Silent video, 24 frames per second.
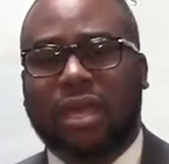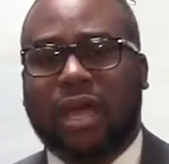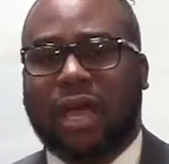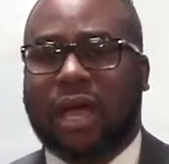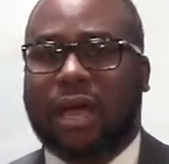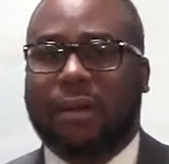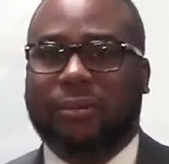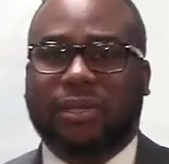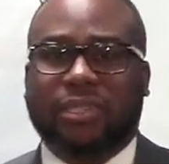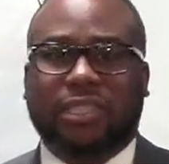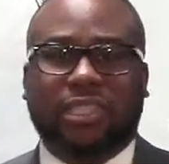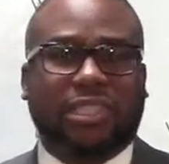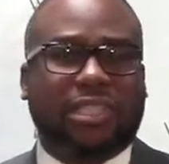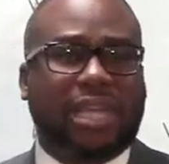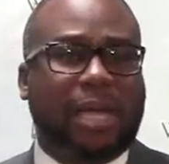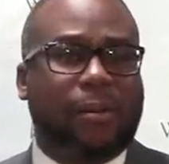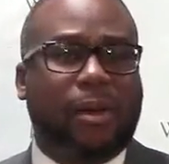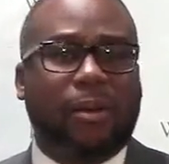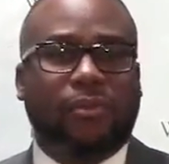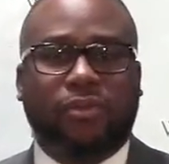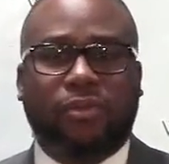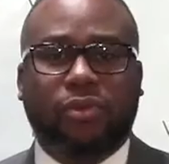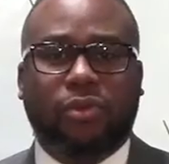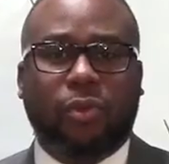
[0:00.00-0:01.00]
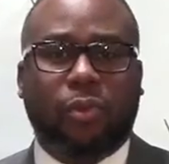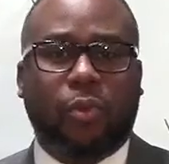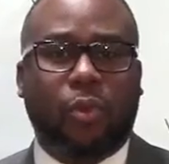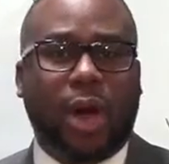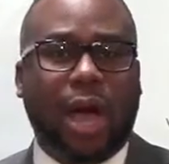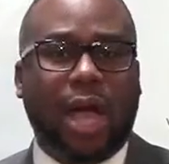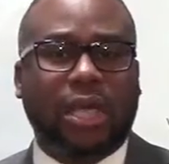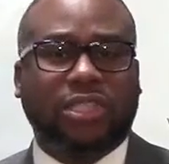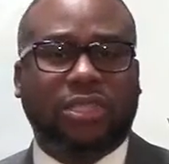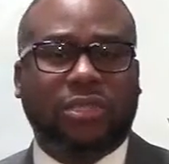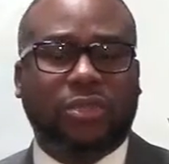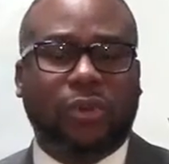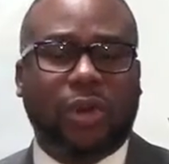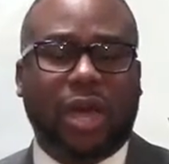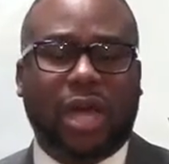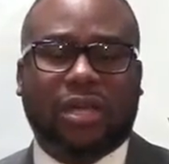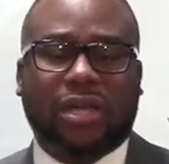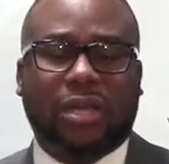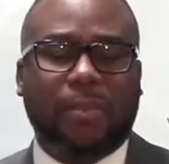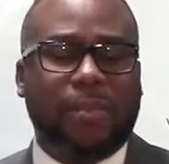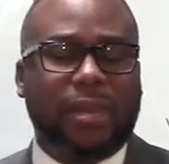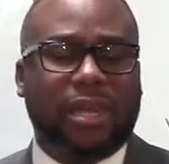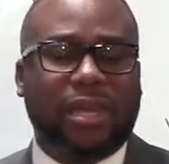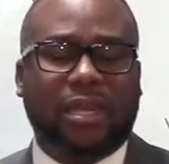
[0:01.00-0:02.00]
Uh, this has come up through the watch, through our
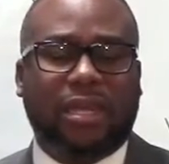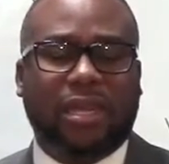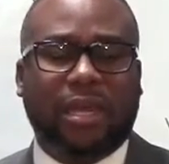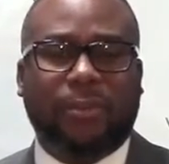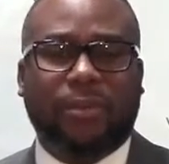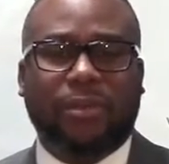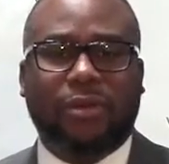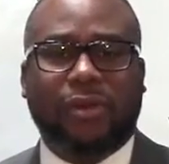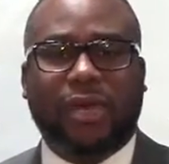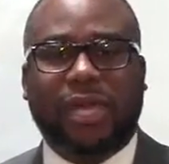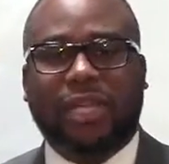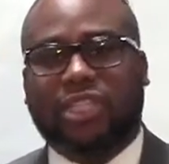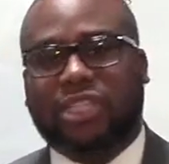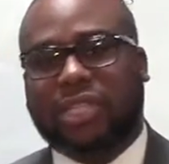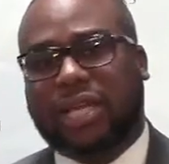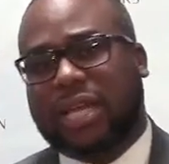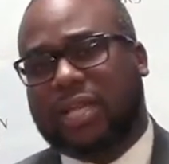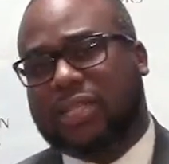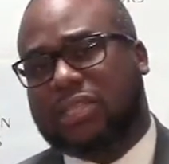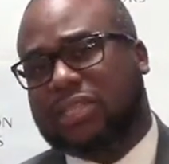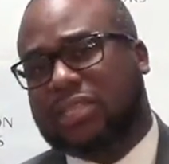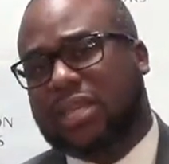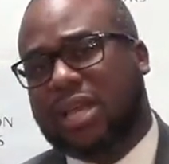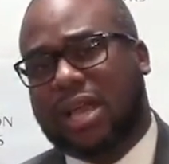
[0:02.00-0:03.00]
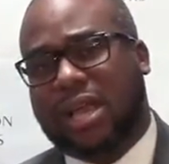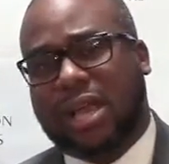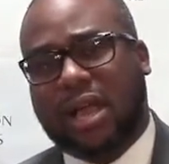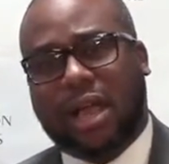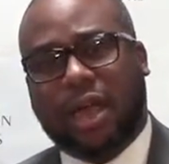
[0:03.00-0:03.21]
committee WHS.